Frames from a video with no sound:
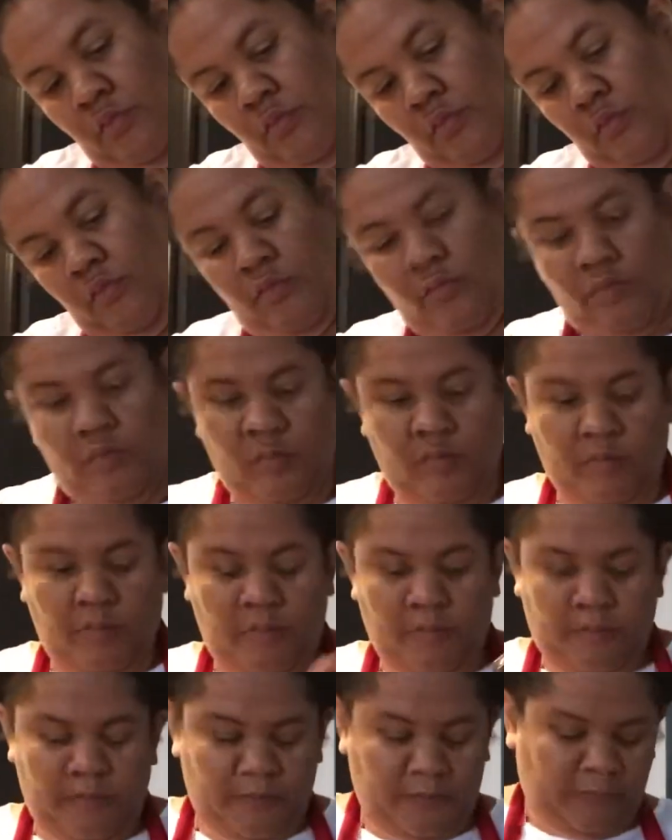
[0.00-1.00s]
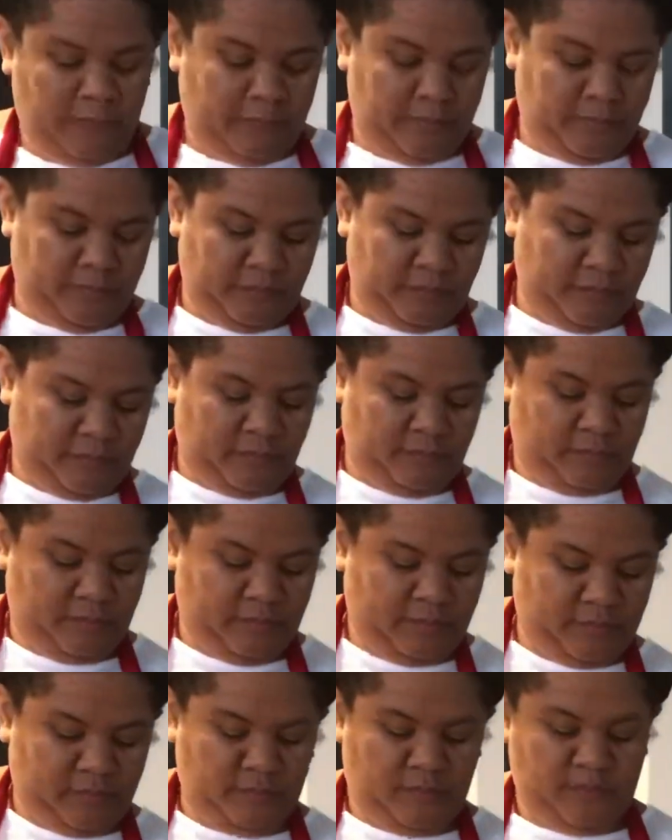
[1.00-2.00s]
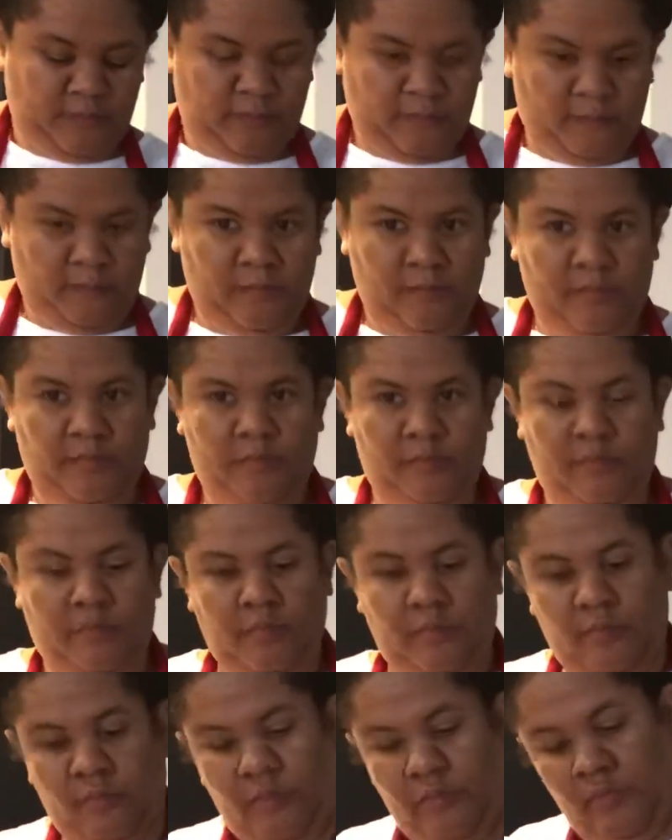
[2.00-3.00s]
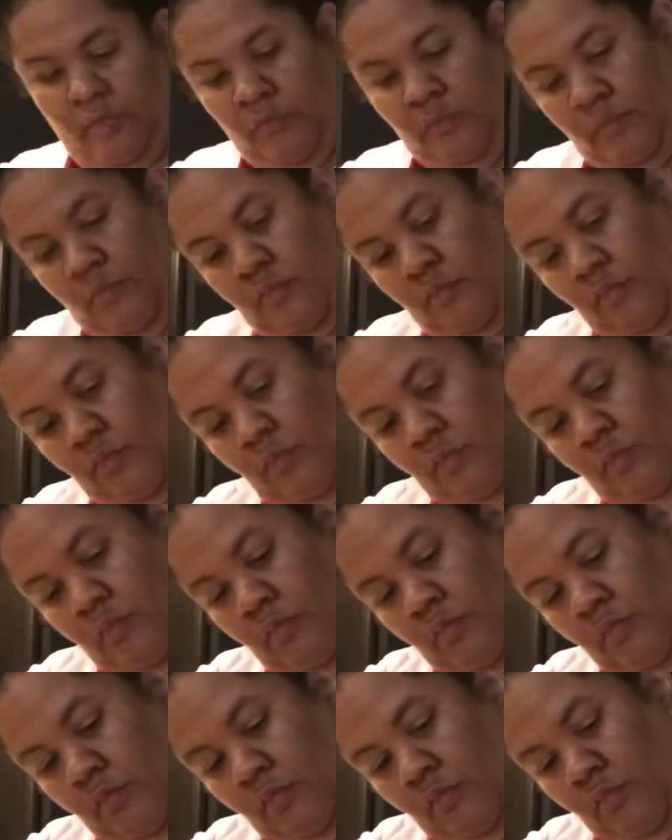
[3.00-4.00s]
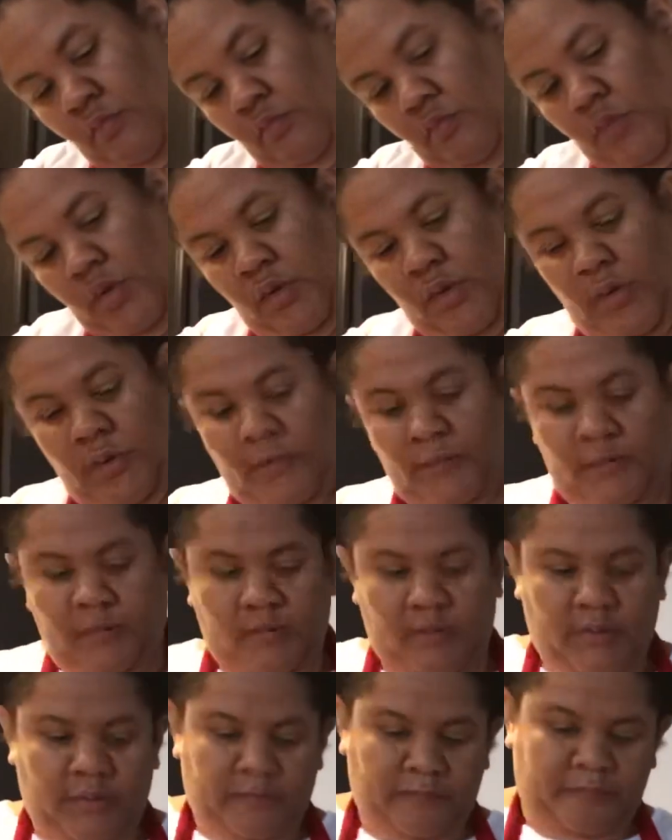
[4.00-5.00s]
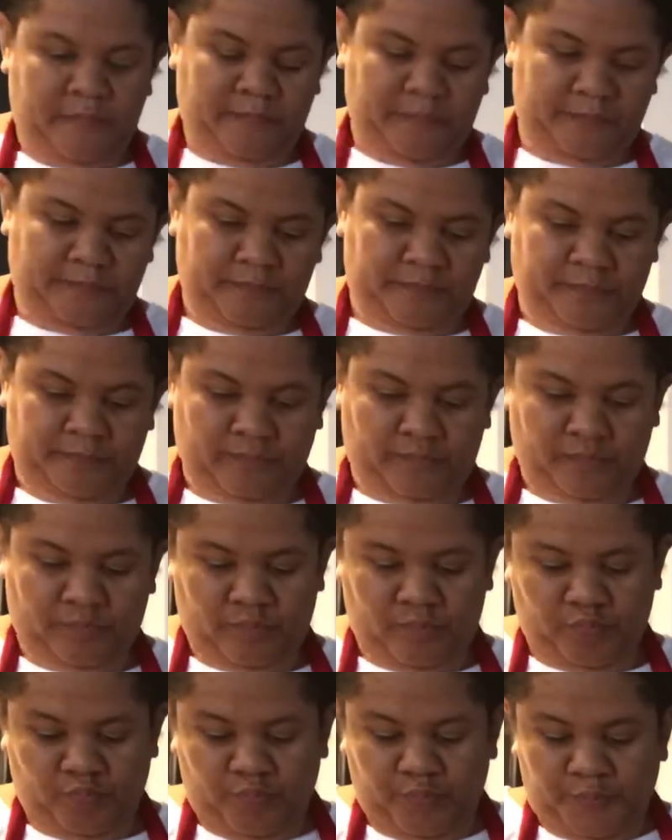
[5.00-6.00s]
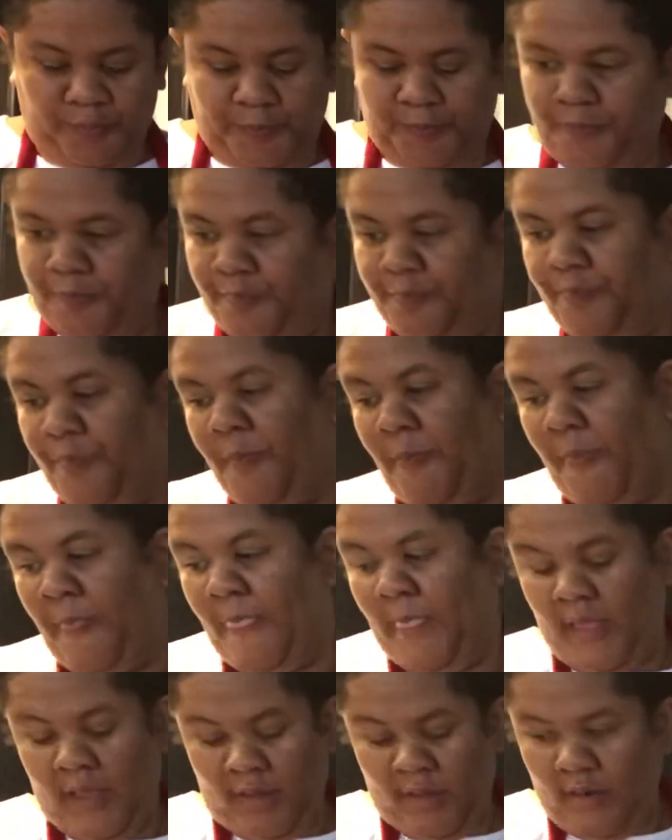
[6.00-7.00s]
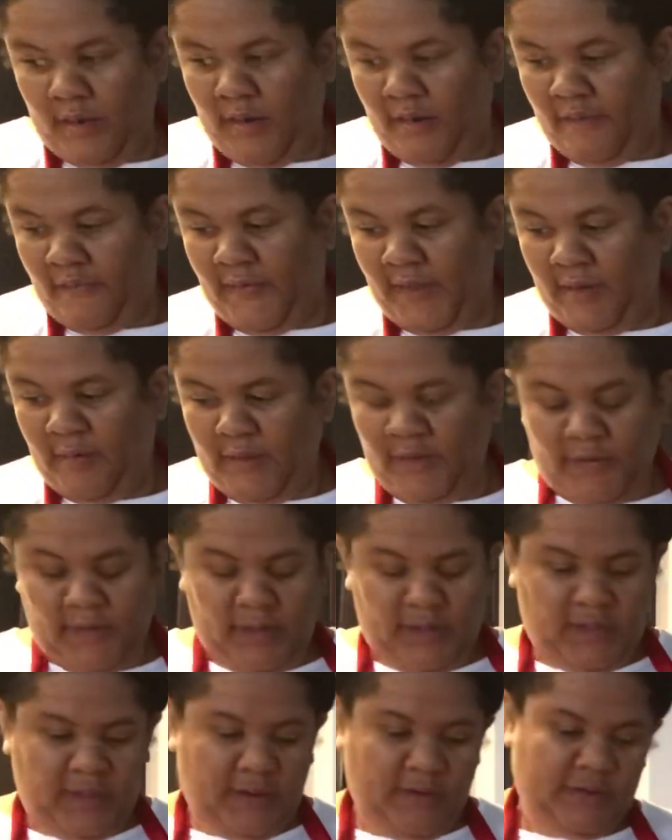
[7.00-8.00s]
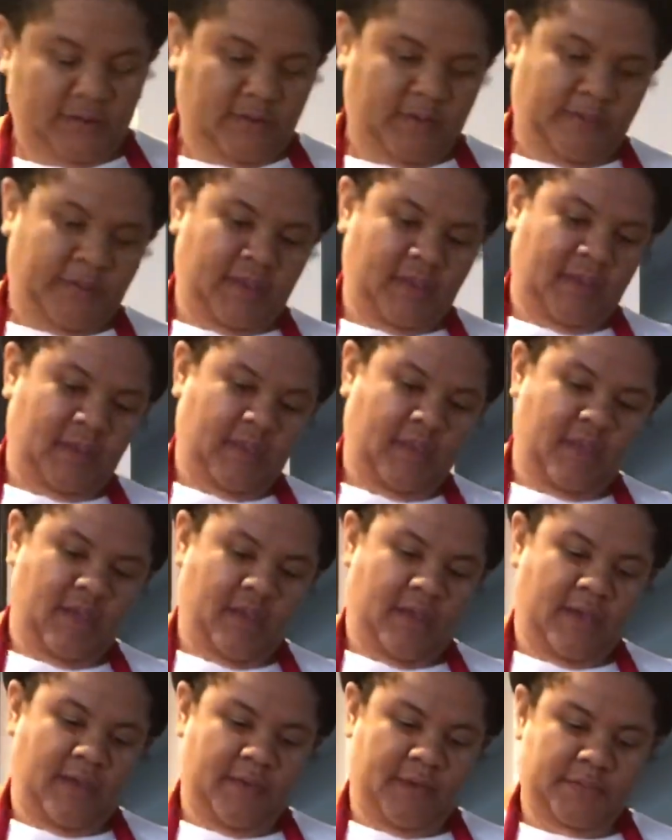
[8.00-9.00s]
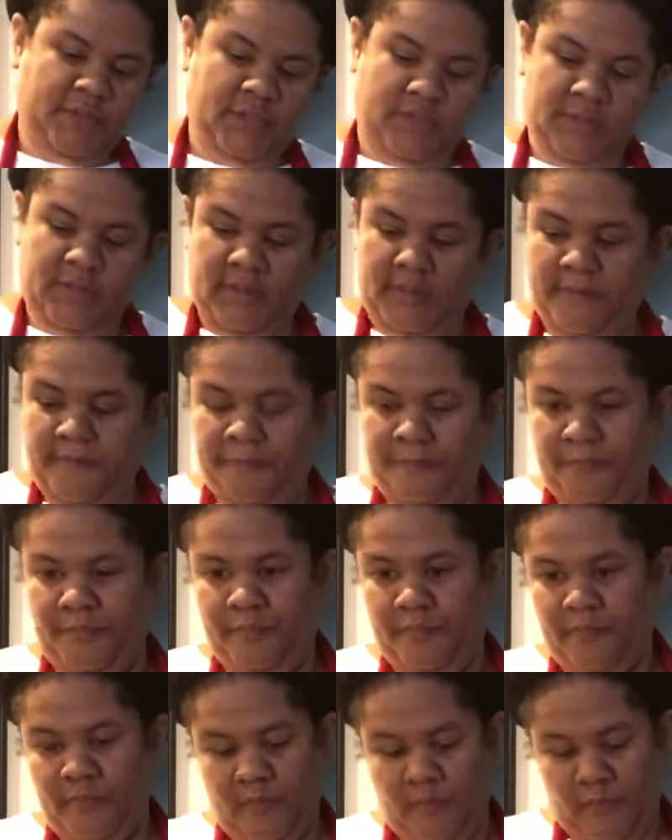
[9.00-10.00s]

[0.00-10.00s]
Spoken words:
really strong, feel free to use more of a tablespoon than a teaspoon. And you might also want to add salt. I'm choosing not to add salt to have a